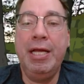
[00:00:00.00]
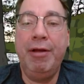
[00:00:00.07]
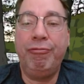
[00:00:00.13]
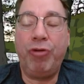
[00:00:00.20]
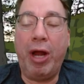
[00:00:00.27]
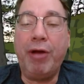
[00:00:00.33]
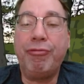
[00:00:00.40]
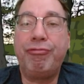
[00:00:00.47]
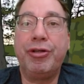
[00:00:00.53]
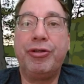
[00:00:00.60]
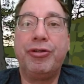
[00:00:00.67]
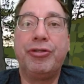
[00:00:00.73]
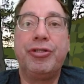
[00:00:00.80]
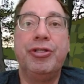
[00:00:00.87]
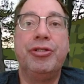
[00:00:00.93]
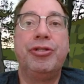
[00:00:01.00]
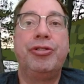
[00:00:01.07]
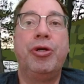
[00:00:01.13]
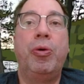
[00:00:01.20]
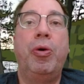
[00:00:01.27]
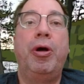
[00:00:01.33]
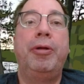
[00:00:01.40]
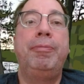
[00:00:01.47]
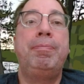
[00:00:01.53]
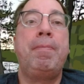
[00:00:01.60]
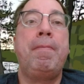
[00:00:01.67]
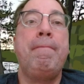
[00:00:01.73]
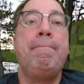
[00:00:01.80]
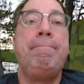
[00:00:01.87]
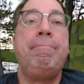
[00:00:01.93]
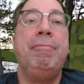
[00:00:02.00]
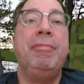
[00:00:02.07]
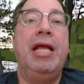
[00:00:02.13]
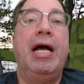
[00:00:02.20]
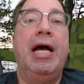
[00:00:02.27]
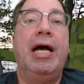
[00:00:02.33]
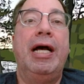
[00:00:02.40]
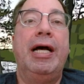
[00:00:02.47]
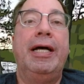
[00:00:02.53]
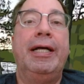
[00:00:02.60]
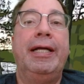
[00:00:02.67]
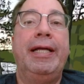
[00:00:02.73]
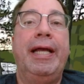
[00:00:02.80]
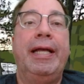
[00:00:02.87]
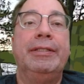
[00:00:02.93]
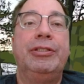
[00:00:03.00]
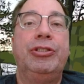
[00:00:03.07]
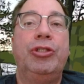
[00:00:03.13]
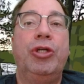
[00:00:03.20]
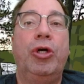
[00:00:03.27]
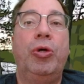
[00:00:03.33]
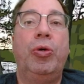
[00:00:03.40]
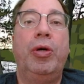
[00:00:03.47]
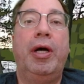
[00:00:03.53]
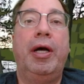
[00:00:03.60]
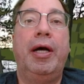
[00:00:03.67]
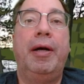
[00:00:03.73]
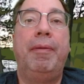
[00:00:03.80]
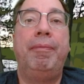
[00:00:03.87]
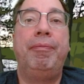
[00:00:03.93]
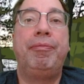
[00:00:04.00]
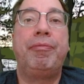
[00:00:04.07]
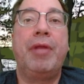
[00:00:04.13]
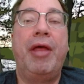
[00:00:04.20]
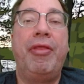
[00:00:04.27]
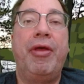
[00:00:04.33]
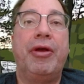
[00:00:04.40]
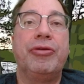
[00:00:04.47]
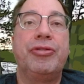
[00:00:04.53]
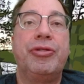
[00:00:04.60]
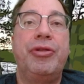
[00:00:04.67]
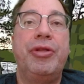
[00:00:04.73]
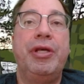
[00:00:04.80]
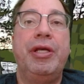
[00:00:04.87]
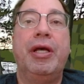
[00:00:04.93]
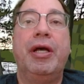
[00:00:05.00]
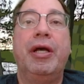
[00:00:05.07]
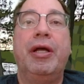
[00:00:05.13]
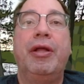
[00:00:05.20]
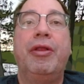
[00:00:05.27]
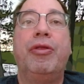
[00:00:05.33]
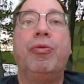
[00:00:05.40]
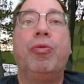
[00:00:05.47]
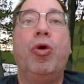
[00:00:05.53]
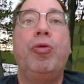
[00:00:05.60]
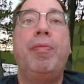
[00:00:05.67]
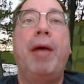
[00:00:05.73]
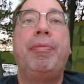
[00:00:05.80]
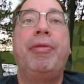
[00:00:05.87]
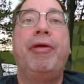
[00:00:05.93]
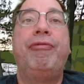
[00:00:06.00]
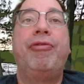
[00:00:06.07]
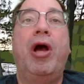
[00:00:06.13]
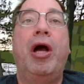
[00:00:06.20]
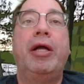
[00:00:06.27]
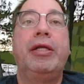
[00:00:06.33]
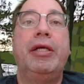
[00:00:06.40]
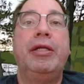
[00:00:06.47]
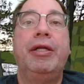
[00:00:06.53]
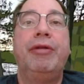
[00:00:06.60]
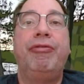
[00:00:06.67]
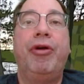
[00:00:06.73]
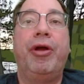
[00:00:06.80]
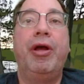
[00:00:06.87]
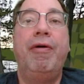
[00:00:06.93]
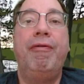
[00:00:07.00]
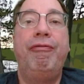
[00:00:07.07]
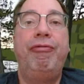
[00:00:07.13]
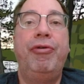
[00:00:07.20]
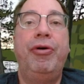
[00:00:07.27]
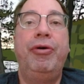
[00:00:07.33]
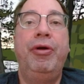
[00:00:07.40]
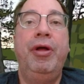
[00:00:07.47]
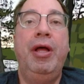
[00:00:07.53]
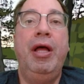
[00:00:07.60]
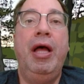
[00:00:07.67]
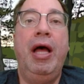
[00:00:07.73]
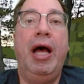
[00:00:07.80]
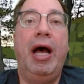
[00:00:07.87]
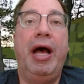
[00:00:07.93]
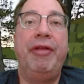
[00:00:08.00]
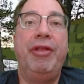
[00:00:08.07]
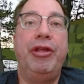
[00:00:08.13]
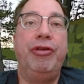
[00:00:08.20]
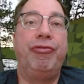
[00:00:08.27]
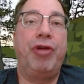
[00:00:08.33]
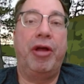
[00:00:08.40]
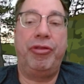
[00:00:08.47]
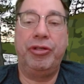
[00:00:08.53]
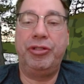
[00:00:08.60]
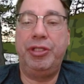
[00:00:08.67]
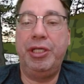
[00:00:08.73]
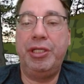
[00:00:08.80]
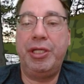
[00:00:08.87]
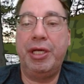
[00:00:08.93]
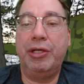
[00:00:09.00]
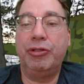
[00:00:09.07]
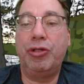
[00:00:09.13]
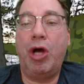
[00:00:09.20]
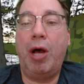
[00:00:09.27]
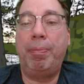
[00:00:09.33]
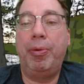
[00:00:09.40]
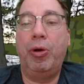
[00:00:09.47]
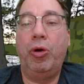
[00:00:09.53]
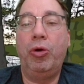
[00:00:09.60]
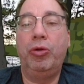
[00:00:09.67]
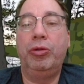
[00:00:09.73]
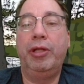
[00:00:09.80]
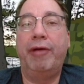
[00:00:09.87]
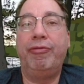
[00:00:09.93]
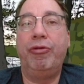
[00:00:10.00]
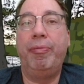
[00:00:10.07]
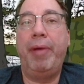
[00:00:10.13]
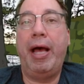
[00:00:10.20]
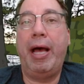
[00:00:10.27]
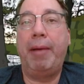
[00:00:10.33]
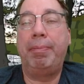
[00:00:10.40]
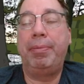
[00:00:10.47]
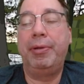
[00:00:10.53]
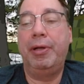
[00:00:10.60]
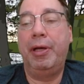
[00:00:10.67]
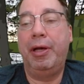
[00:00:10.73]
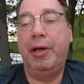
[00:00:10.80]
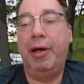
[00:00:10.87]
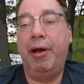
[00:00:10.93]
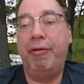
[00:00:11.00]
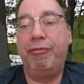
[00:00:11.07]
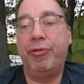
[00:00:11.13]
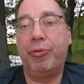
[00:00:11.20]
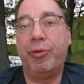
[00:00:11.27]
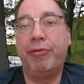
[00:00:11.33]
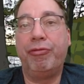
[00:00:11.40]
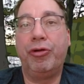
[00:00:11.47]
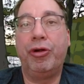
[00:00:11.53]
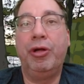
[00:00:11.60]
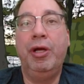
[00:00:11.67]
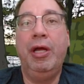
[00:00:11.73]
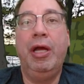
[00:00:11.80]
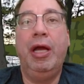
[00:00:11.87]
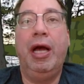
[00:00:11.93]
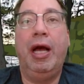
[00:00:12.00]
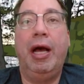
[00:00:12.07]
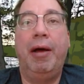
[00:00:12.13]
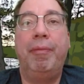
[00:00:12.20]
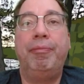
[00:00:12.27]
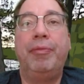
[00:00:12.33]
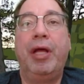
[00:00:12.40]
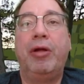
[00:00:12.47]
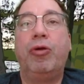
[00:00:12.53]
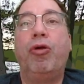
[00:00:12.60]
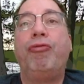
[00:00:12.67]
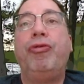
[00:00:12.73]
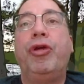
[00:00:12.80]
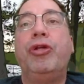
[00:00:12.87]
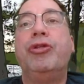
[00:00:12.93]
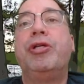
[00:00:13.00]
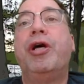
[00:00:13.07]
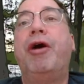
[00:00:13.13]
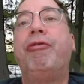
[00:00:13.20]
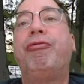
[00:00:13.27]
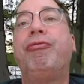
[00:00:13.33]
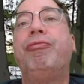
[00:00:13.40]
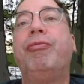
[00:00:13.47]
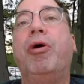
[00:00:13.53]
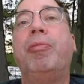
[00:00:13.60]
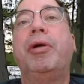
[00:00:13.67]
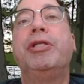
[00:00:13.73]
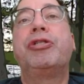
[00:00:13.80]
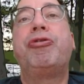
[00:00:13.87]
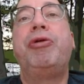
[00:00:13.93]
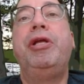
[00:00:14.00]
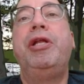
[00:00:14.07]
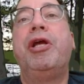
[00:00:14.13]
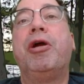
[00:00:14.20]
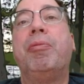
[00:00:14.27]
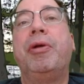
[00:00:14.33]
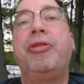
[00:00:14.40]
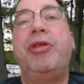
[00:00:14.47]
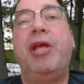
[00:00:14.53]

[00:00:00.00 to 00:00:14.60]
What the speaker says: outfitters and so on. And so there's the roadmap they've got in it, very helpful. And then you've got this detailed topo level map of the river. I don't know if you can tell on my screen here, but the